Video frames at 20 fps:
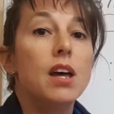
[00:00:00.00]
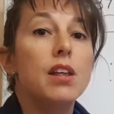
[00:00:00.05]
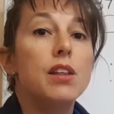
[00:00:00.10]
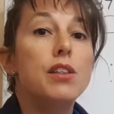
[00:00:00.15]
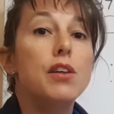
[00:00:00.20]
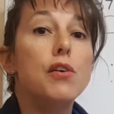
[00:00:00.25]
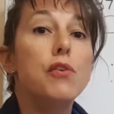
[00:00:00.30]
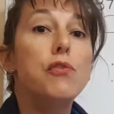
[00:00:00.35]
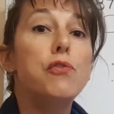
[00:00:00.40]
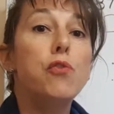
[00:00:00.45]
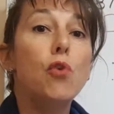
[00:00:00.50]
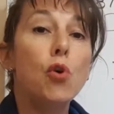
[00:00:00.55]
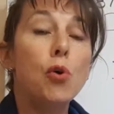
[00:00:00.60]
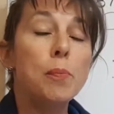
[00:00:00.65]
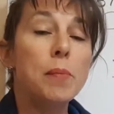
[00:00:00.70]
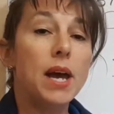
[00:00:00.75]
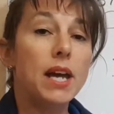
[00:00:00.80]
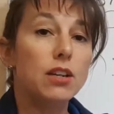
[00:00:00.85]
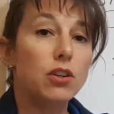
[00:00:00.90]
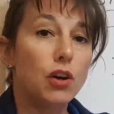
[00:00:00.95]
The
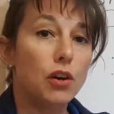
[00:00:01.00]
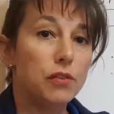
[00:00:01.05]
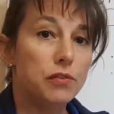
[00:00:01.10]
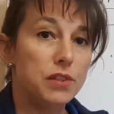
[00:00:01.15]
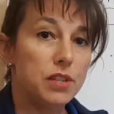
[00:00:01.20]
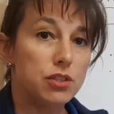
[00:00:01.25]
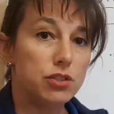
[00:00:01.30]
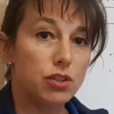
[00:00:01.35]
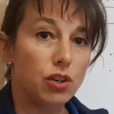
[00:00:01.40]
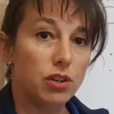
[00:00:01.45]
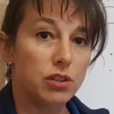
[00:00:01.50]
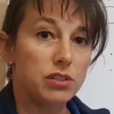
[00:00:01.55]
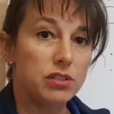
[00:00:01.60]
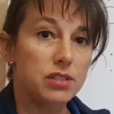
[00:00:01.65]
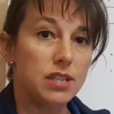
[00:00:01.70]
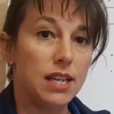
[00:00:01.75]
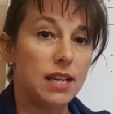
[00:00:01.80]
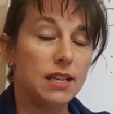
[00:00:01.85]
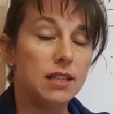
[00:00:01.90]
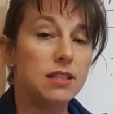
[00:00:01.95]
format of this
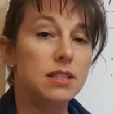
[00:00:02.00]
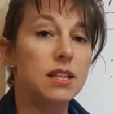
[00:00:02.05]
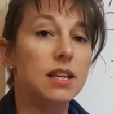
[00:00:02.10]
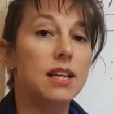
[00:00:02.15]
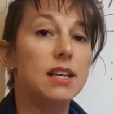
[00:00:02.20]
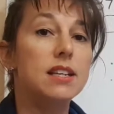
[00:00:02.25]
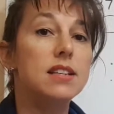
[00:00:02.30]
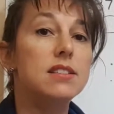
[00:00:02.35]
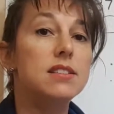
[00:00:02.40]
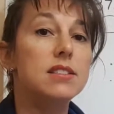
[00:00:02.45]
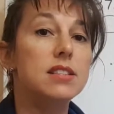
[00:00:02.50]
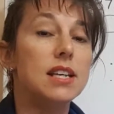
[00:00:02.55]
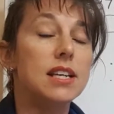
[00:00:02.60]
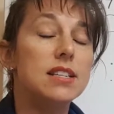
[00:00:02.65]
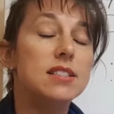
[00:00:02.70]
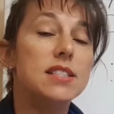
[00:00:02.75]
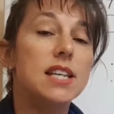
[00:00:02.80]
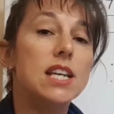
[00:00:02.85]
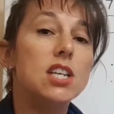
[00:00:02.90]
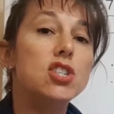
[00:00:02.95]
consent
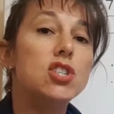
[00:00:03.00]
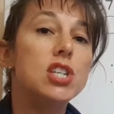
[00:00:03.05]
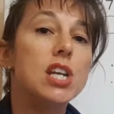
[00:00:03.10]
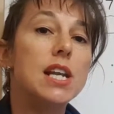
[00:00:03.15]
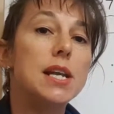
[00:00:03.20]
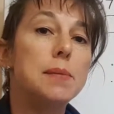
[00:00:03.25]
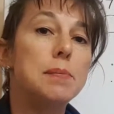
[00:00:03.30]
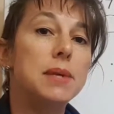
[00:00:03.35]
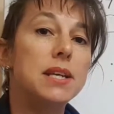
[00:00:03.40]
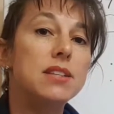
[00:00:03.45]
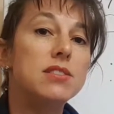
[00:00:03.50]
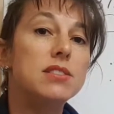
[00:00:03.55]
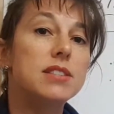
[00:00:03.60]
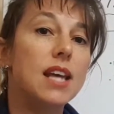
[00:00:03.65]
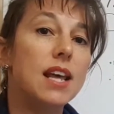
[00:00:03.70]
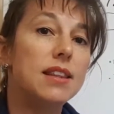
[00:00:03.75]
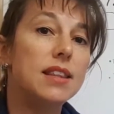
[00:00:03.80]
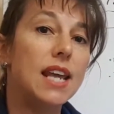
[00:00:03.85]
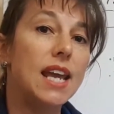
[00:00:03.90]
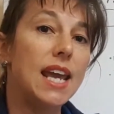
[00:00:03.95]
essentially means
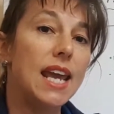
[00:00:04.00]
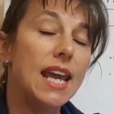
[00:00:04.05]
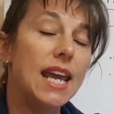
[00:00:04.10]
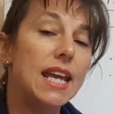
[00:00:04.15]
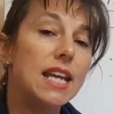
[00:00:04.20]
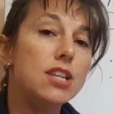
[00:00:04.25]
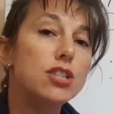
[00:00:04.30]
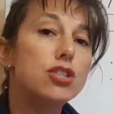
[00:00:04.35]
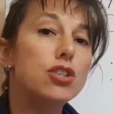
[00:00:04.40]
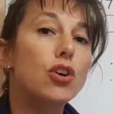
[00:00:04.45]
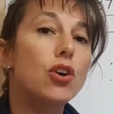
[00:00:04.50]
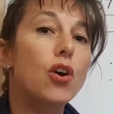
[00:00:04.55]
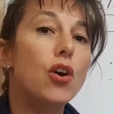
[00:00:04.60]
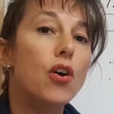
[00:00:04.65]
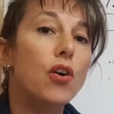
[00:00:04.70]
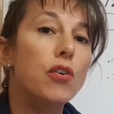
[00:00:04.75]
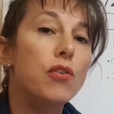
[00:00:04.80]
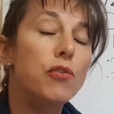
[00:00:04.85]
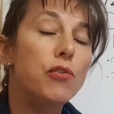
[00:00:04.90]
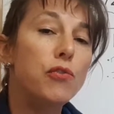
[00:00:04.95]
that the heirs
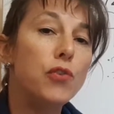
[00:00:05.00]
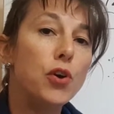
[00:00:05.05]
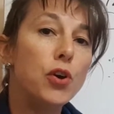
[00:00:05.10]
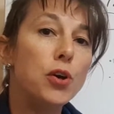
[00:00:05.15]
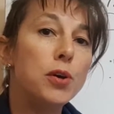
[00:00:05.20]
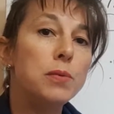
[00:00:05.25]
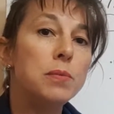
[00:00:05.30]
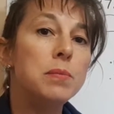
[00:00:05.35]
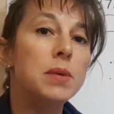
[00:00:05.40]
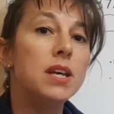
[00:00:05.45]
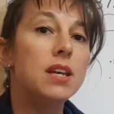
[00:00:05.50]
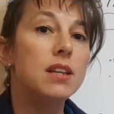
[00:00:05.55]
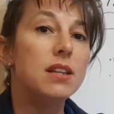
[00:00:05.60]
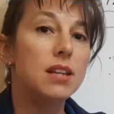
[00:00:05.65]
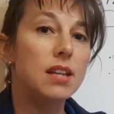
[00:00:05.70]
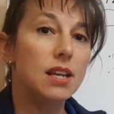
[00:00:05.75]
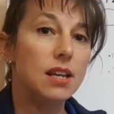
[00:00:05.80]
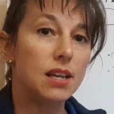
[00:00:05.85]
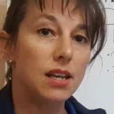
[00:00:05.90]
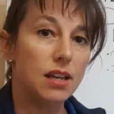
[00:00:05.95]
confirm
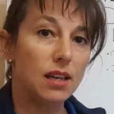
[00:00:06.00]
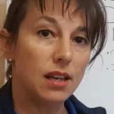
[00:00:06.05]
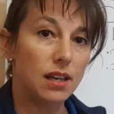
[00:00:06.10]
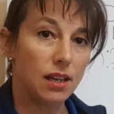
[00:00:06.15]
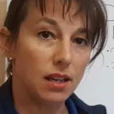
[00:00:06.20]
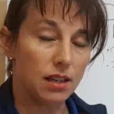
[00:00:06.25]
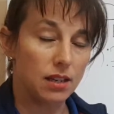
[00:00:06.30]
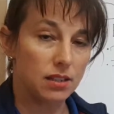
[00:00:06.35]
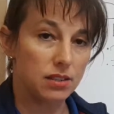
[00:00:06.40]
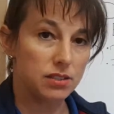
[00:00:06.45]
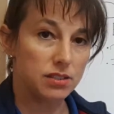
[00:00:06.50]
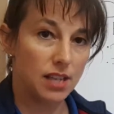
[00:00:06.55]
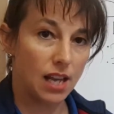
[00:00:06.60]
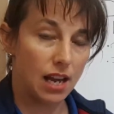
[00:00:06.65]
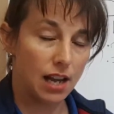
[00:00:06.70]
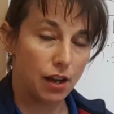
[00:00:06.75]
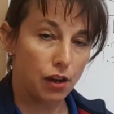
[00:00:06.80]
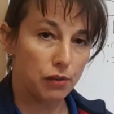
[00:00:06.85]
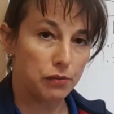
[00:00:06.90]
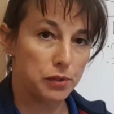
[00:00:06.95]
the
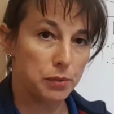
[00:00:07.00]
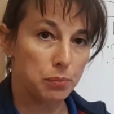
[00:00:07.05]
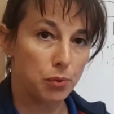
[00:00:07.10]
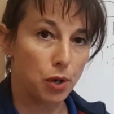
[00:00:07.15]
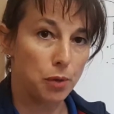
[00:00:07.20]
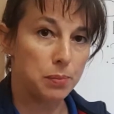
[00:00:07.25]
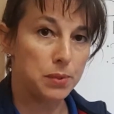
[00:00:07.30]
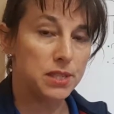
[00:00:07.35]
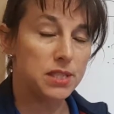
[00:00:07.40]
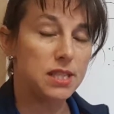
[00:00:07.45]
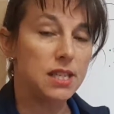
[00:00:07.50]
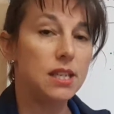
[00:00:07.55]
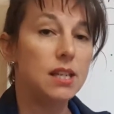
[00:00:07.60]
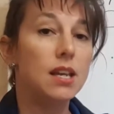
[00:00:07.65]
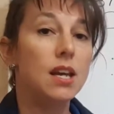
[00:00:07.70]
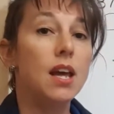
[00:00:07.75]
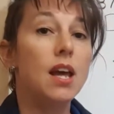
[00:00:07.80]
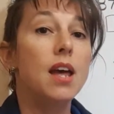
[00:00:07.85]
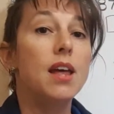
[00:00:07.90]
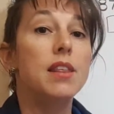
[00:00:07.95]
selling of the
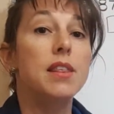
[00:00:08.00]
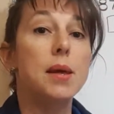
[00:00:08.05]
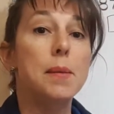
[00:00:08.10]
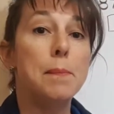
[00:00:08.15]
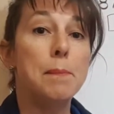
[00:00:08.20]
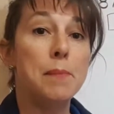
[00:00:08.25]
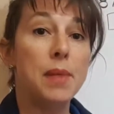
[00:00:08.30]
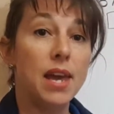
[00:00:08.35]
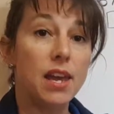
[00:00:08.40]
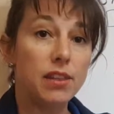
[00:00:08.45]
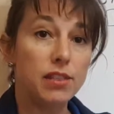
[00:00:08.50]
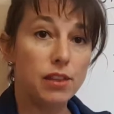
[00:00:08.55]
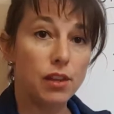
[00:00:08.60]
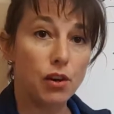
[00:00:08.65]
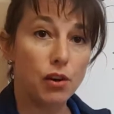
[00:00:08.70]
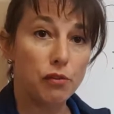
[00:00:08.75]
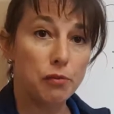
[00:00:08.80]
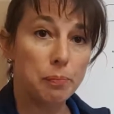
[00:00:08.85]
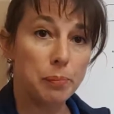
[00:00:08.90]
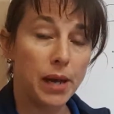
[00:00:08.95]
property, the method
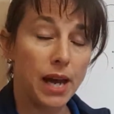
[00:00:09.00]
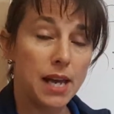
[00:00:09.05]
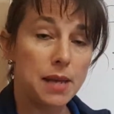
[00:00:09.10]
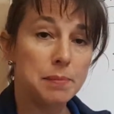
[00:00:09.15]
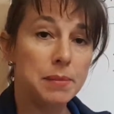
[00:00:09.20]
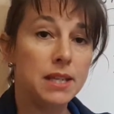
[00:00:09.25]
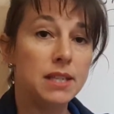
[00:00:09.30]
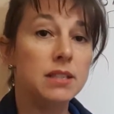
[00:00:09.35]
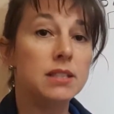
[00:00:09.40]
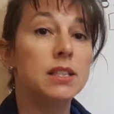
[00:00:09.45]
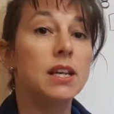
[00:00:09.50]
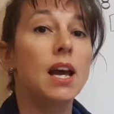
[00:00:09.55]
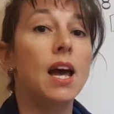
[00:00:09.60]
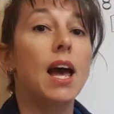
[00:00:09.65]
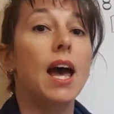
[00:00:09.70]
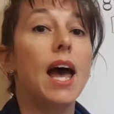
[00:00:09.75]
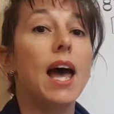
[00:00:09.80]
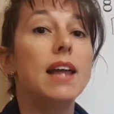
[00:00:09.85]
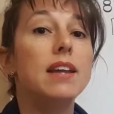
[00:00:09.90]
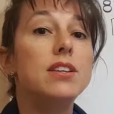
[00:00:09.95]
of payment,
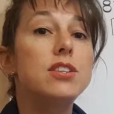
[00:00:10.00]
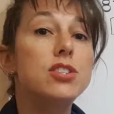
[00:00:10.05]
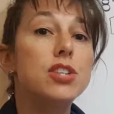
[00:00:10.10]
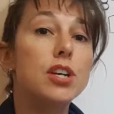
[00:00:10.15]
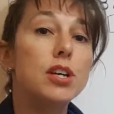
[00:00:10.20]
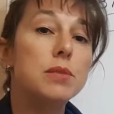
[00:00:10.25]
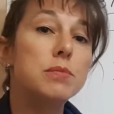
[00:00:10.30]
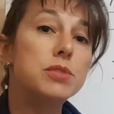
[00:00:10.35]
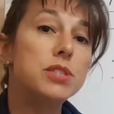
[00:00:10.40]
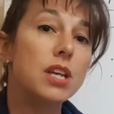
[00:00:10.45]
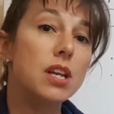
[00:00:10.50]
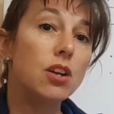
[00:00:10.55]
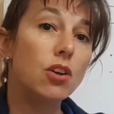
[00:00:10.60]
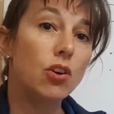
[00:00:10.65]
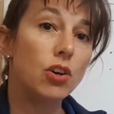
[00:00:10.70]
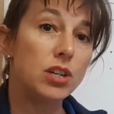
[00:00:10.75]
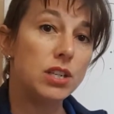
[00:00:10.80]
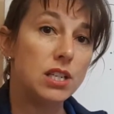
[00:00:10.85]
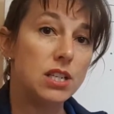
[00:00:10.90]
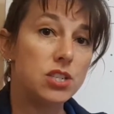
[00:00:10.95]
and terms and
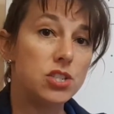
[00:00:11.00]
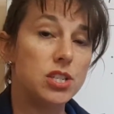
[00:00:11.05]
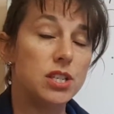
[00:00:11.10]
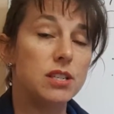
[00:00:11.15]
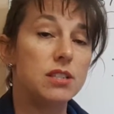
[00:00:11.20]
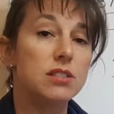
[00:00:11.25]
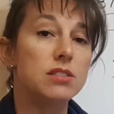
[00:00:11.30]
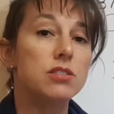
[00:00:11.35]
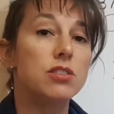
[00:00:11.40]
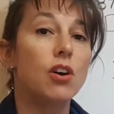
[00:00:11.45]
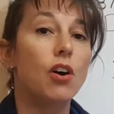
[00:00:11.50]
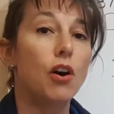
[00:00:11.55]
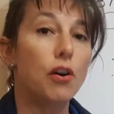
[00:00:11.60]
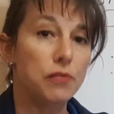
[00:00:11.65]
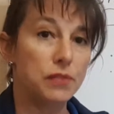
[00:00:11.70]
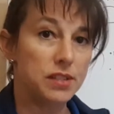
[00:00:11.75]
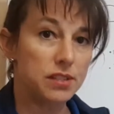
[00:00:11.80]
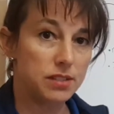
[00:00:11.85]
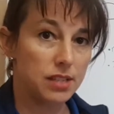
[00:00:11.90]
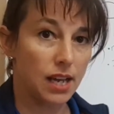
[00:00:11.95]
conditions of
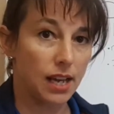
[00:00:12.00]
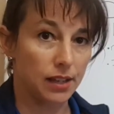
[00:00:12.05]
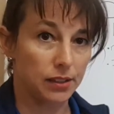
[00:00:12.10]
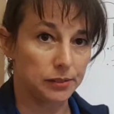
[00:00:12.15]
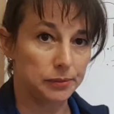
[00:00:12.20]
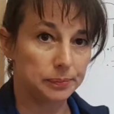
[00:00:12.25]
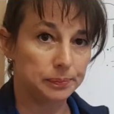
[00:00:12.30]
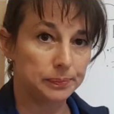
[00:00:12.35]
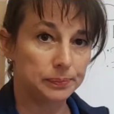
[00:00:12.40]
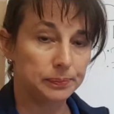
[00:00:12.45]
the sale.